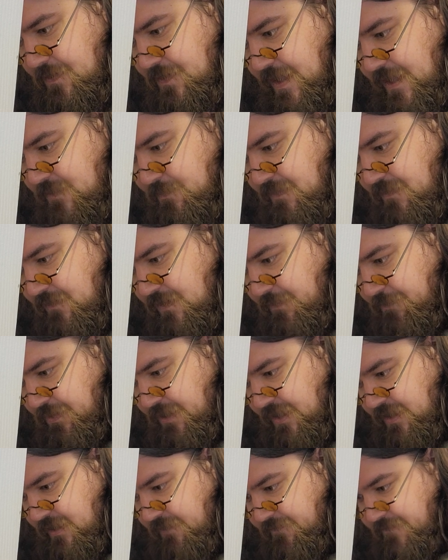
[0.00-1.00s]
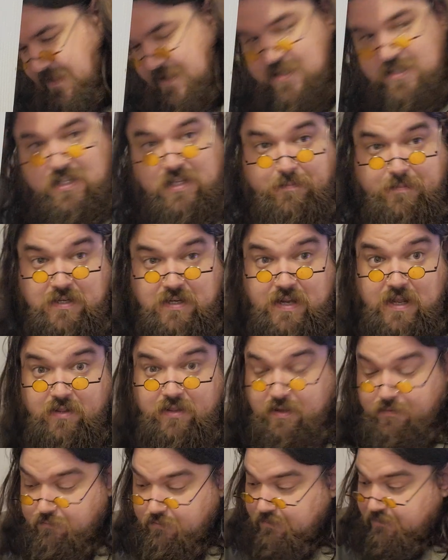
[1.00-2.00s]
That's been completely fixed up, and now
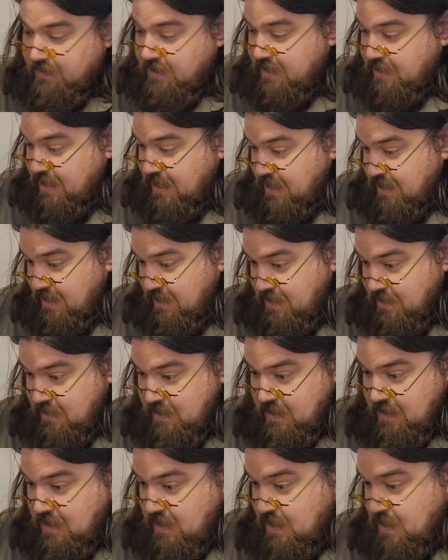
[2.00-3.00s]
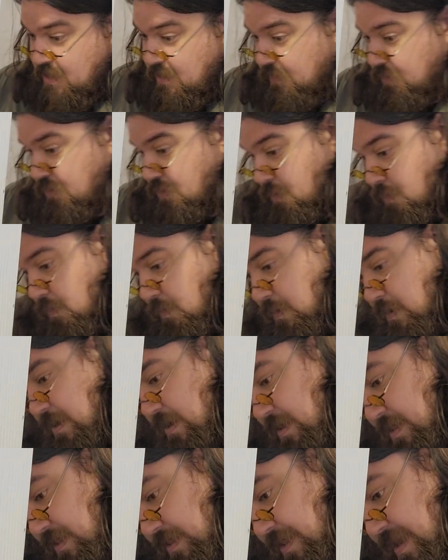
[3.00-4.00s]
that we've got a
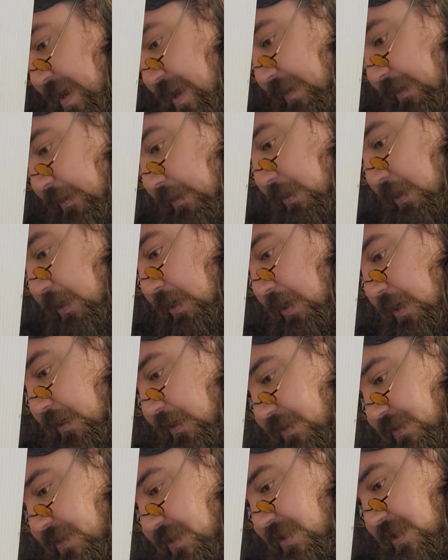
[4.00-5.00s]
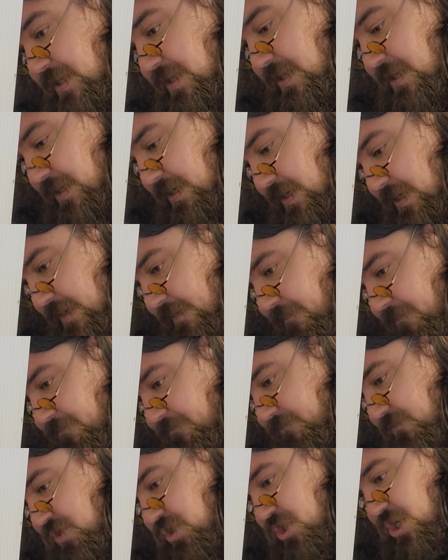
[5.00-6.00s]
door that locks,
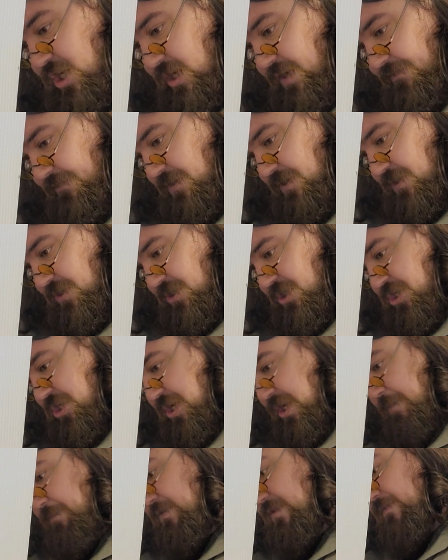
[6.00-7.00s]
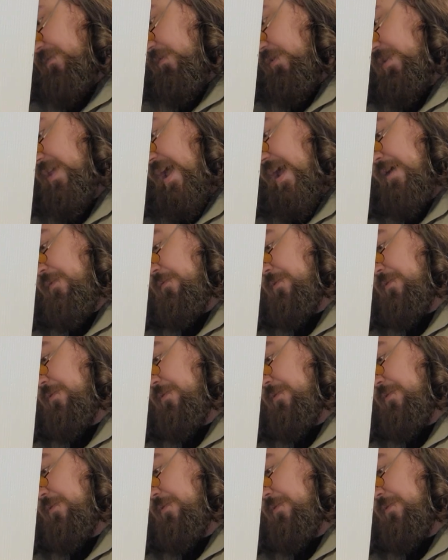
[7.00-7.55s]
I'm chopped as chips for that